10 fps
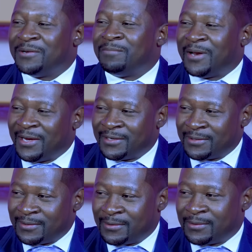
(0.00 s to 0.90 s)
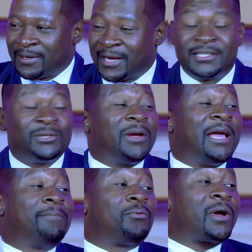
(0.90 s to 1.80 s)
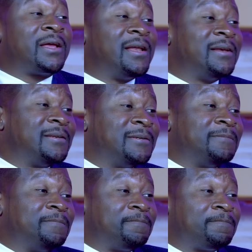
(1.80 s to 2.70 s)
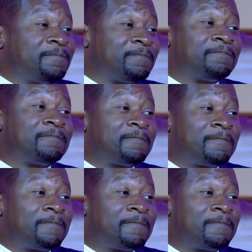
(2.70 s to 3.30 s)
in place, can still get pregnant and bring forth.